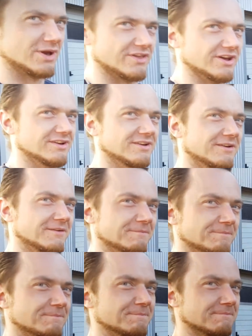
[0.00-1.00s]

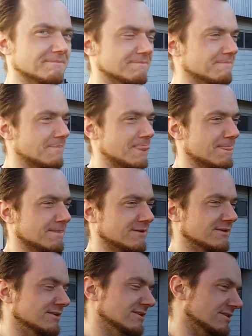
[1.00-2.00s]
651 record
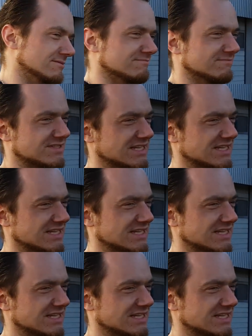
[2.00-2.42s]
or 650?